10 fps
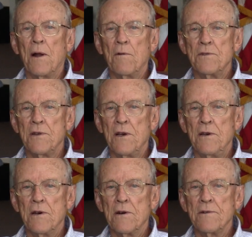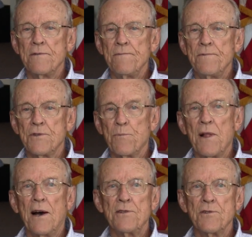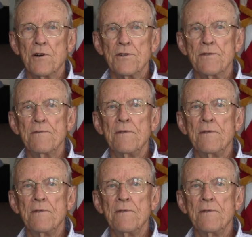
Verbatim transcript: I was a uh, supply sergeant